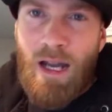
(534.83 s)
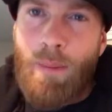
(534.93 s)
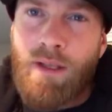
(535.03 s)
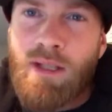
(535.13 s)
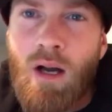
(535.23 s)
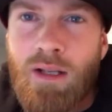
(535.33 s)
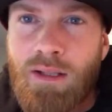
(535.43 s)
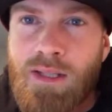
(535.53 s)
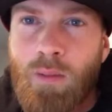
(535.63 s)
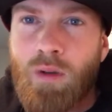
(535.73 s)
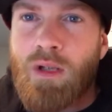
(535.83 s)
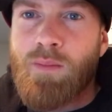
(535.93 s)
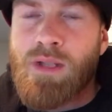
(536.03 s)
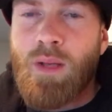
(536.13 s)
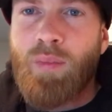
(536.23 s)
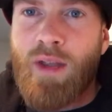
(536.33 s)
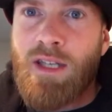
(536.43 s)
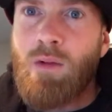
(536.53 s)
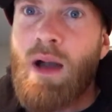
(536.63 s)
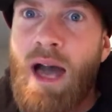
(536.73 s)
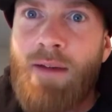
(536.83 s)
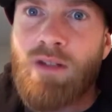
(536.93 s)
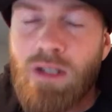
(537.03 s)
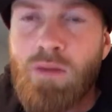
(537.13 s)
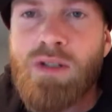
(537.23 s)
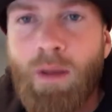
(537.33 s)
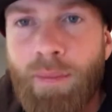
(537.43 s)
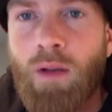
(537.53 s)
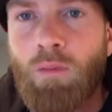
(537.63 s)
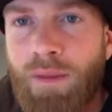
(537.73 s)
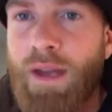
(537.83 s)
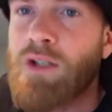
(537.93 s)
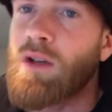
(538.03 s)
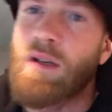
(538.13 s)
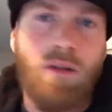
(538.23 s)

and the talking to someone comes into play. You have to do something with that trigger.